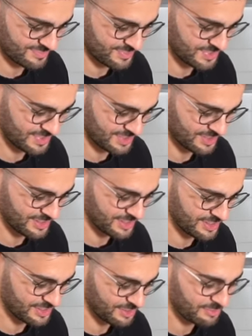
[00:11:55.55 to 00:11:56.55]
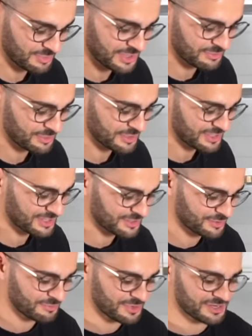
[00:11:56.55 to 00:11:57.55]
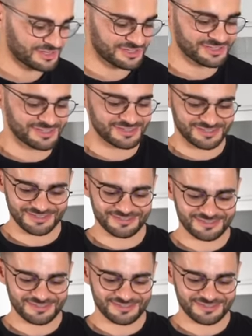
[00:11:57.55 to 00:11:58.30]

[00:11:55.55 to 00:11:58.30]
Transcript: think a little bit, but little bit. It's